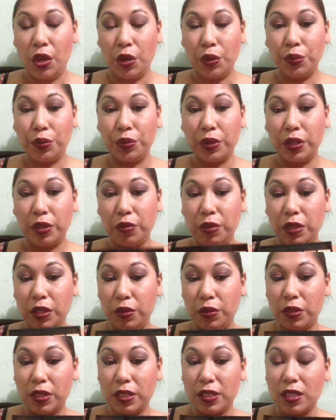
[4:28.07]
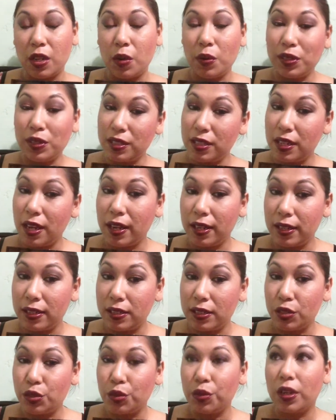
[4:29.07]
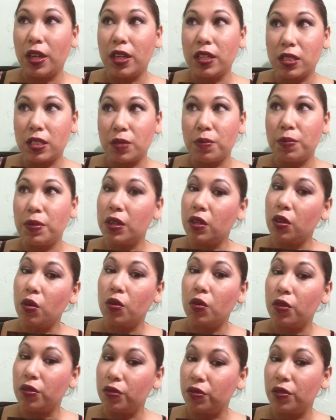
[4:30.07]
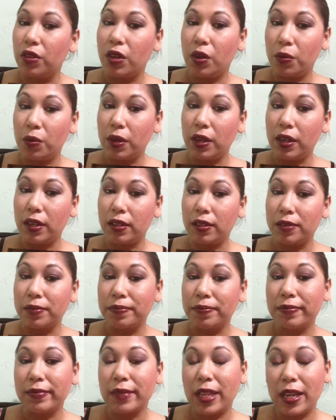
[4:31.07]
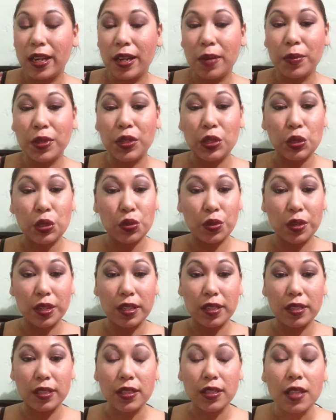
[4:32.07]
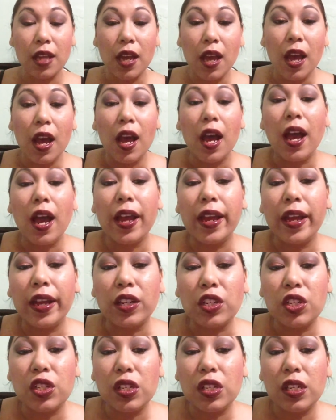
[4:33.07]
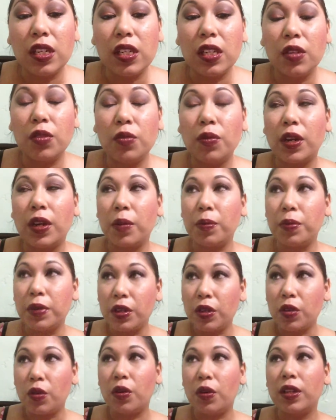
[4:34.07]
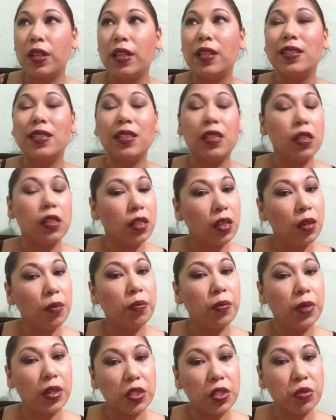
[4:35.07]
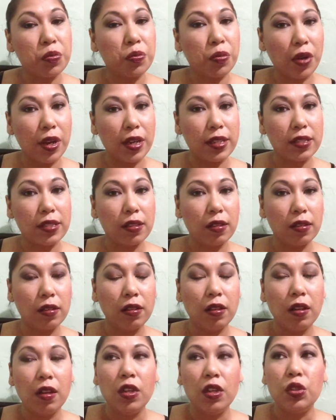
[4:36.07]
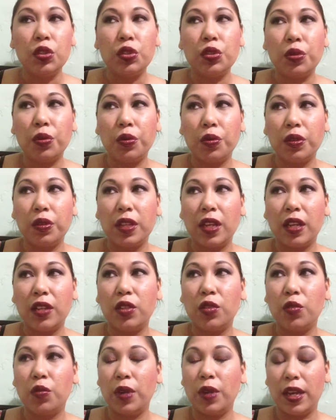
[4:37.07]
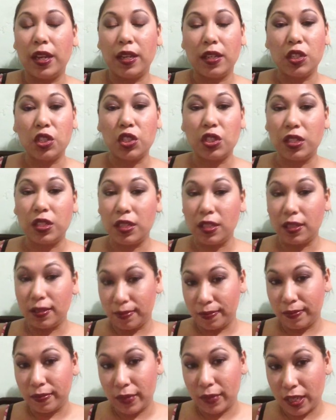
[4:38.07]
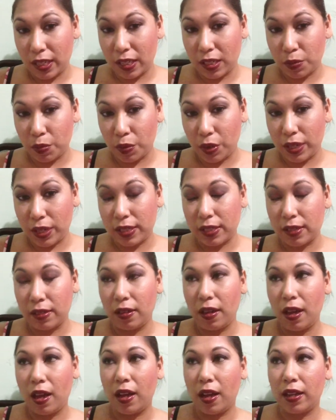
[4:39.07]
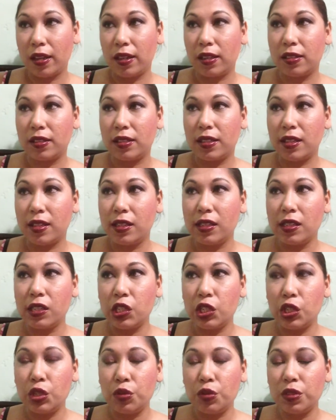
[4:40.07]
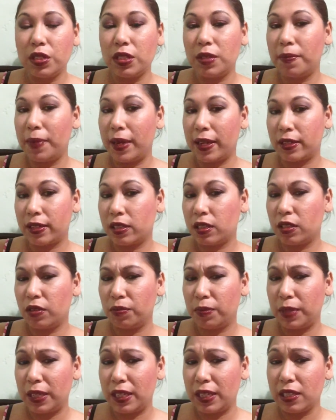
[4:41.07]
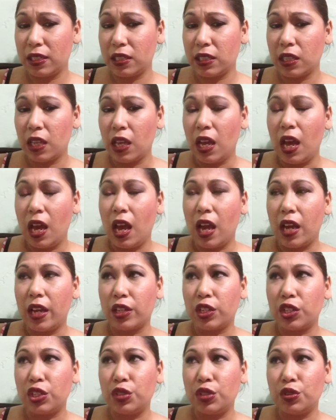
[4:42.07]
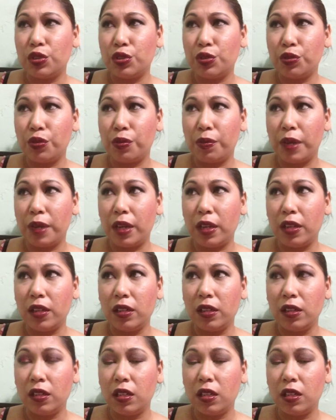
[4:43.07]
really do, because now it's night, so it has been on for a while and I'm enjoying it. I actually, when I put it on, it did look up much brighter, so that the wear initially is brighter. I didn't use the best of base. I actually used the Rimmel